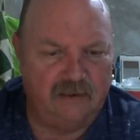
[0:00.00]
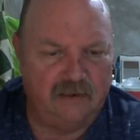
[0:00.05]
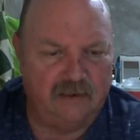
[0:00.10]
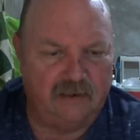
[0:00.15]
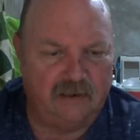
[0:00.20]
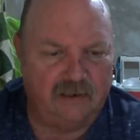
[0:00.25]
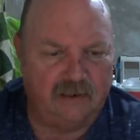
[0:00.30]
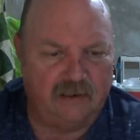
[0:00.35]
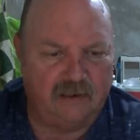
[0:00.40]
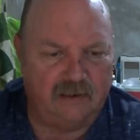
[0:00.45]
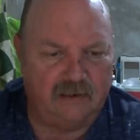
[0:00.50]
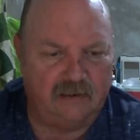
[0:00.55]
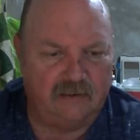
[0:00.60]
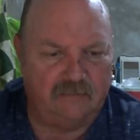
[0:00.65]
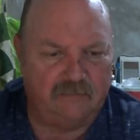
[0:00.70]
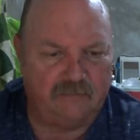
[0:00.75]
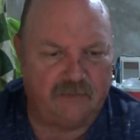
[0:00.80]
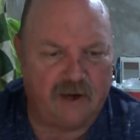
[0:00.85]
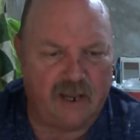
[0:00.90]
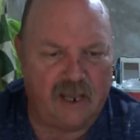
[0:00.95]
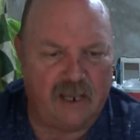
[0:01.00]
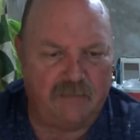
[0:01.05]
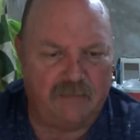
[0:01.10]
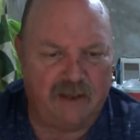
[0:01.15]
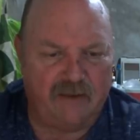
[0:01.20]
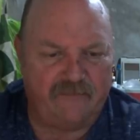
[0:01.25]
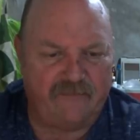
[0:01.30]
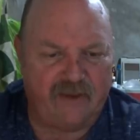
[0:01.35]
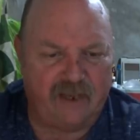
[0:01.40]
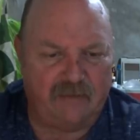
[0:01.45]
Brian,
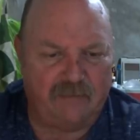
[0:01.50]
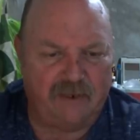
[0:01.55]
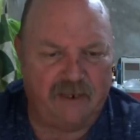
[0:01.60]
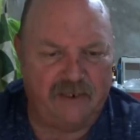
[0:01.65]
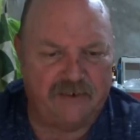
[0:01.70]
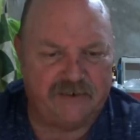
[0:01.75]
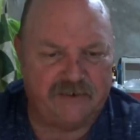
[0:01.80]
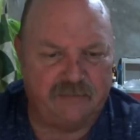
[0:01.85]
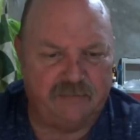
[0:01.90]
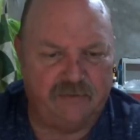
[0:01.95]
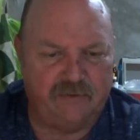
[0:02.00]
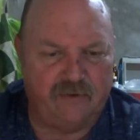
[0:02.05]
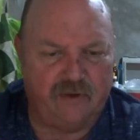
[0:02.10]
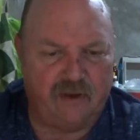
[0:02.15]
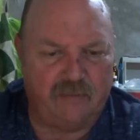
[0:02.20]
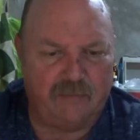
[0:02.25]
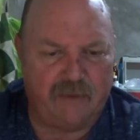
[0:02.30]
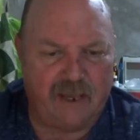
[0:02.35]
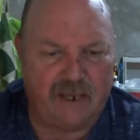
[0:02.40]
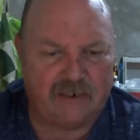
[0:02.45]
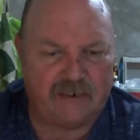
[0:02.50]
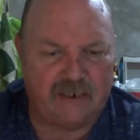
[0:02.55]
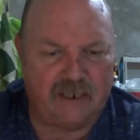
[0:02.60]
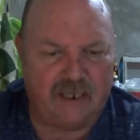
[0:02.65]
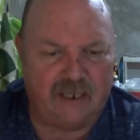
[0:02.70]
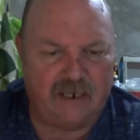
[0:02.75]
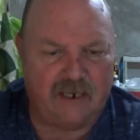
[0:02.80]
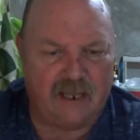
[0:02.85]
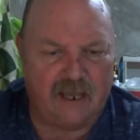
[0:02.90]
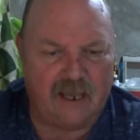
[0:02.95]
my family in Cebu on
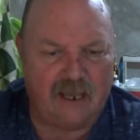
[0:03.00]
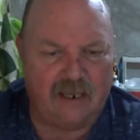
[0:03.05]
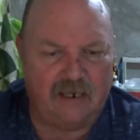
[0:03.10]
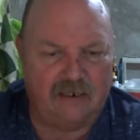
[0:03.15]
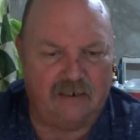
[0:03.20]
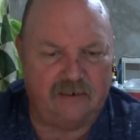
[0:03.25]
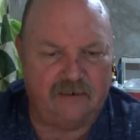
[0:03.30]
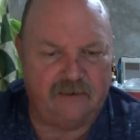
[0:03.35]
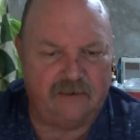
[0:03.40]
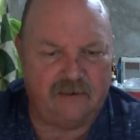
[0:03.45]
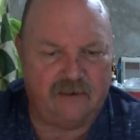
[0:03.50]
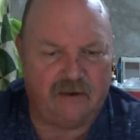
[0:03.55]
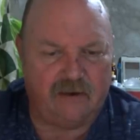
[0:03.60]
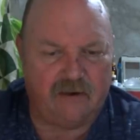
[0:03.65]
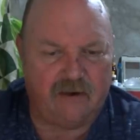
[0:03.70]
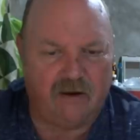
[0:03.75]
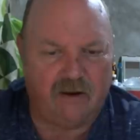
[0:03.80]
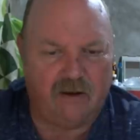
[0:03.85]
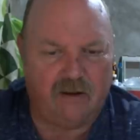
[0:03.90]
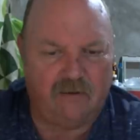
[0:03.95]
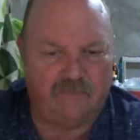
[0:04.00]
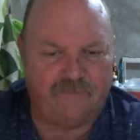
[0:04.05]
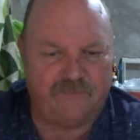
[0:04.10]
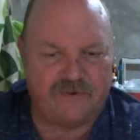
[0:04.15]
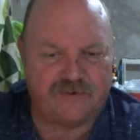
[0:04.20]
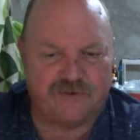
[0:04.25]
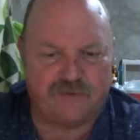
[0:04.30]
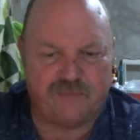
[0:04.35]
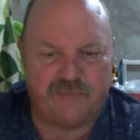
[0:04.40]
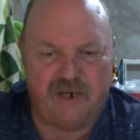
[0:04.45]
Mactan Island are all
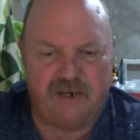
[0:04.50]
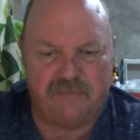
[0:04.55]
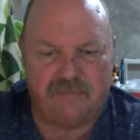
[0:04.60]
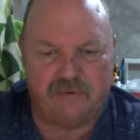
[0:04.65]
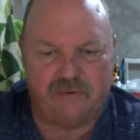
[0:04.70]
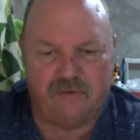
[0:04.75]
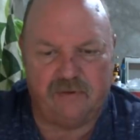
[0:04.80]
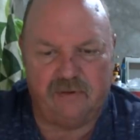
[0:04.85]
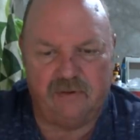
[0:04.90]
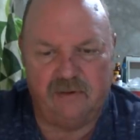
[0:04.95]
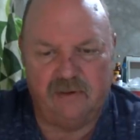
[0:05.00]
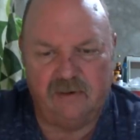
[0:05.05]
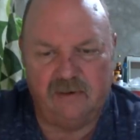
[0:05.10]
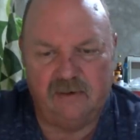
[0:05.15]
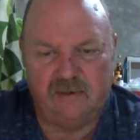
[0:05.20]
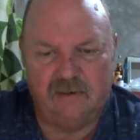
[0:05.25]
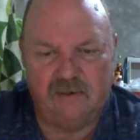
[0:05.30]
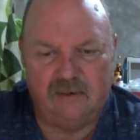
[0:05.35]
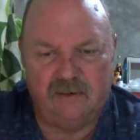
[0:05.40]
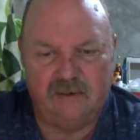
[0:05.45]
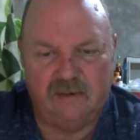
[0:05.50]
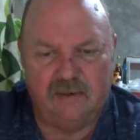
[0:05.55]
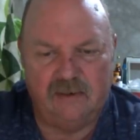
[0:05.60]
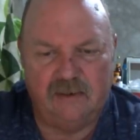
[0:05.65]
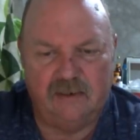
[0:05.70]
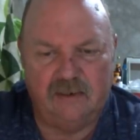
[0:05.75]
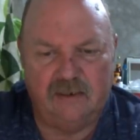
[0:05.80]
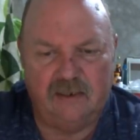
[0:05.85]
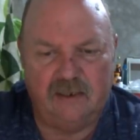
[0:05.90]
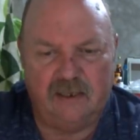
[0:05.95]
fisher people
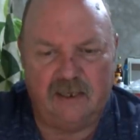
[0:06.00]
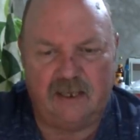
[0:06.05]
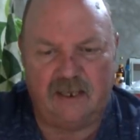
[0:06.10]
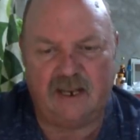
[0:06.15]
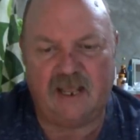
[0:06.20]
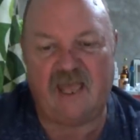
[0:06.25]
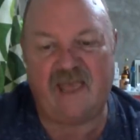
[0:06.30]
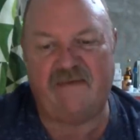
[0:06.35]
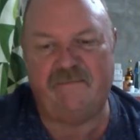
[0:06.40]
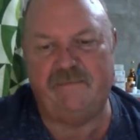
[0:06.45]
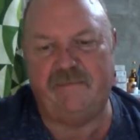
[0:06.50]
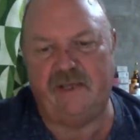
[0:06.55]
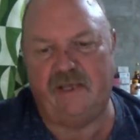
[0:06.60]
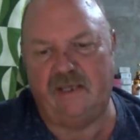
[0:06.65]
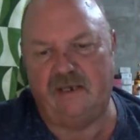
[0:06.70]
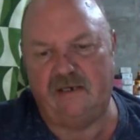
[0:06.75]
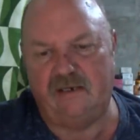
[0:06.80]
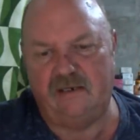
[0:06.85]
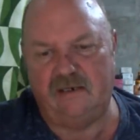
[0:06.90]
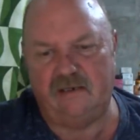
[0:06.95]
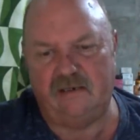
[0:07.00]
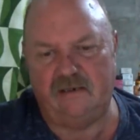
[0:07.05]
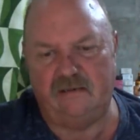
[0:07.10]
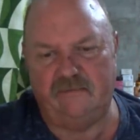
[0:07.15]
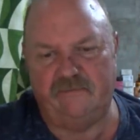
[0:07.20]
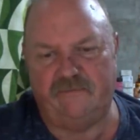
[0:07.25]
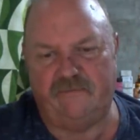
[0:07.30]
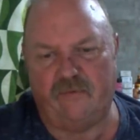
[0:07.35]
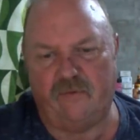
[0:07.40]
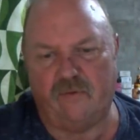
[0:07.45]
and have been
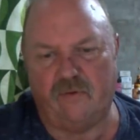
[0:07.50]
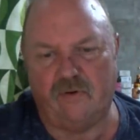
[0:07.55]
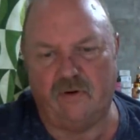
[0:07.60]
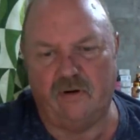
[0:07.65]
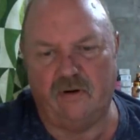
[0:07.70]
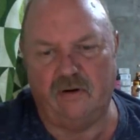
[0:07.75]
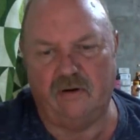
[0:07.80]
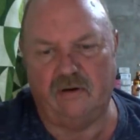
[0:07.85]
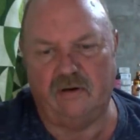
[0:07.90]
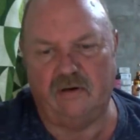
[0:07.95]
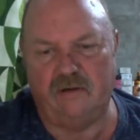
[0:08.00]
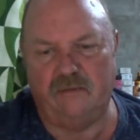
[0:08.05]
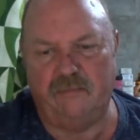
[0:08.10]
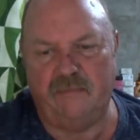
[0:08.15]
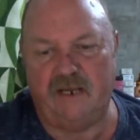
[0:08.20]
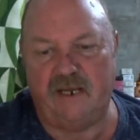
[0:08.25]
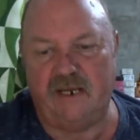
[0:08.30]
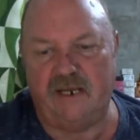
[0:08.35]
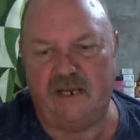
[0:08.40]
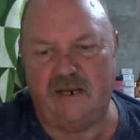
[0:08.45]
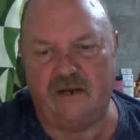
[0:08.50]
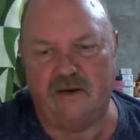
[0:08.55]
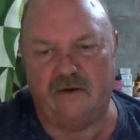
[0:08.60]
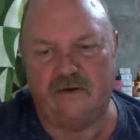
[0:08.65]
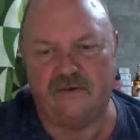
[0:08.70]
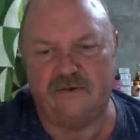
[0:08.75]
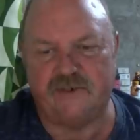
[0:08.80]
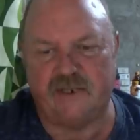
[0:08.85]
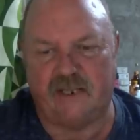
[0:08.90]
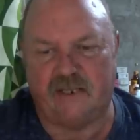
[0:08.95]
for many
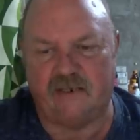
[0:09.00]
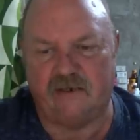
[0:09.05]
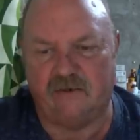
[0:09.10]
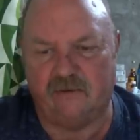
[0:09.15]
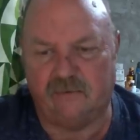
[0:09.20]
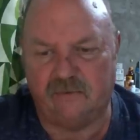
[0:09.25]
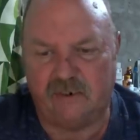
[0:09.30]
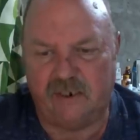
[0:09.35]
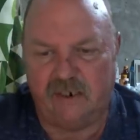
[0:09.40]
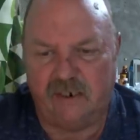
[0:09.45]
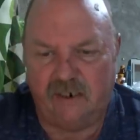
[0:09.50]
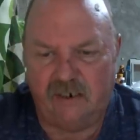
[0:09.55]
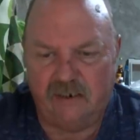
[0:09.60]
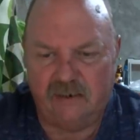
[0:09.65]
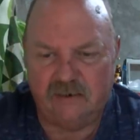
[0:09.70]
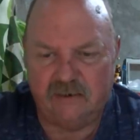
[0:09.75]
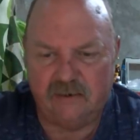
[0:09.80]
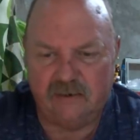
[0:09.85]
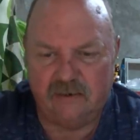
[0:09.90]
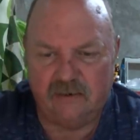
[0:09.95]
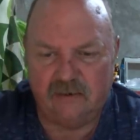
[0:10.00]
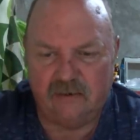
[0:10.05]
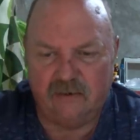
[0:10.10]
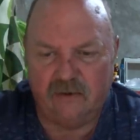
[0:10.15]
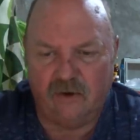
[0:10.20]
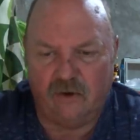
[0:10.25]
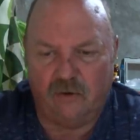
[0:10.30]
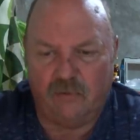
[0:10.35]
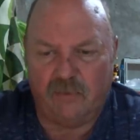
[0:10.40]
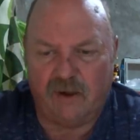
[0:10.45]
years. I can only
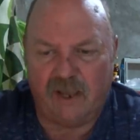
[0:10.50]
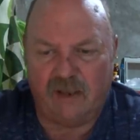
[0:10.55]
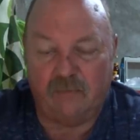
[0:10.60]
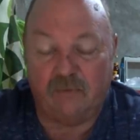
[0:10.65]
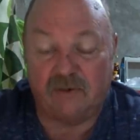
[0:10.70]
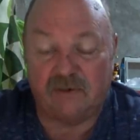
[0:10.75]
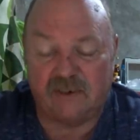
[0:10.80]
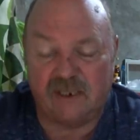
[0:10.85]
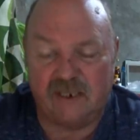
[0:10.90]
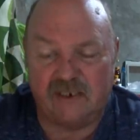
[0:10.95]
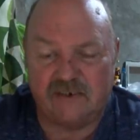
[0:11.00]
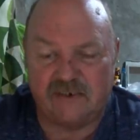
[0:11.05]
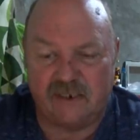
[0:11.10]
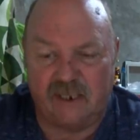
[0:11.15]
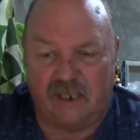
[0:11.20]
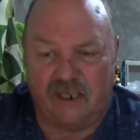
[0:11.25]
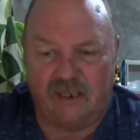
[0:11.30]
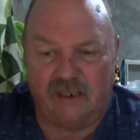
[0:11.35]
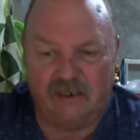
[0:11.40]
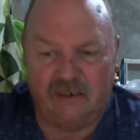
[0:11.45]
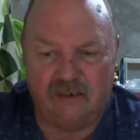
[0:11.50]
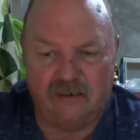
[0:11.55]
go by what they say.